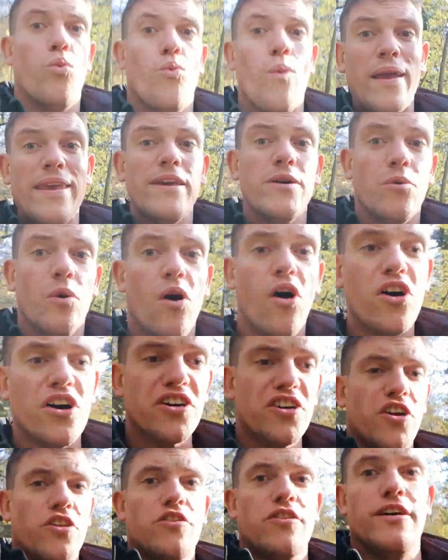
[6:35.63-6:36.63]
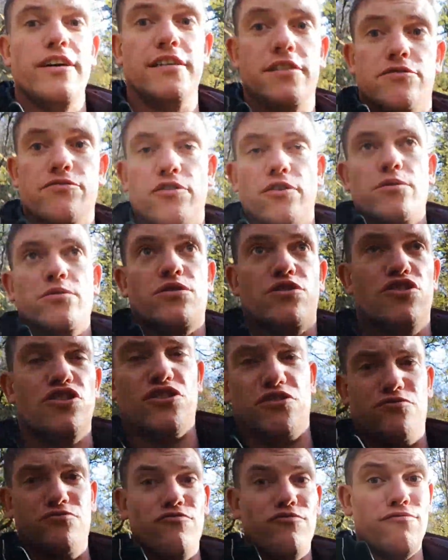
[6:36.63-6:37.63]
When you're walking on these routes,
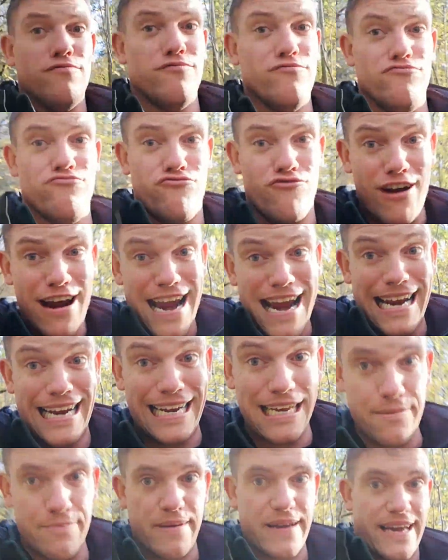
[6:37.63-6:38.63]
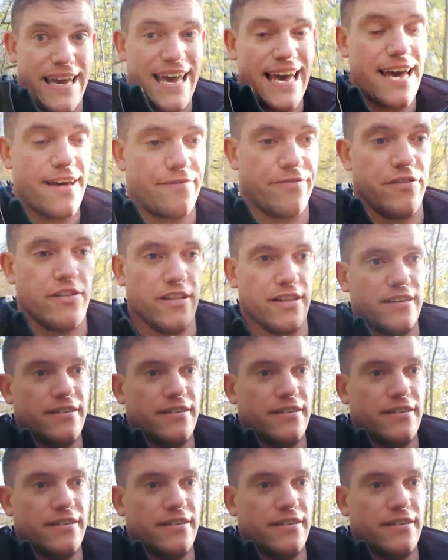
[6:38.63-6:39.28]
just really be careful.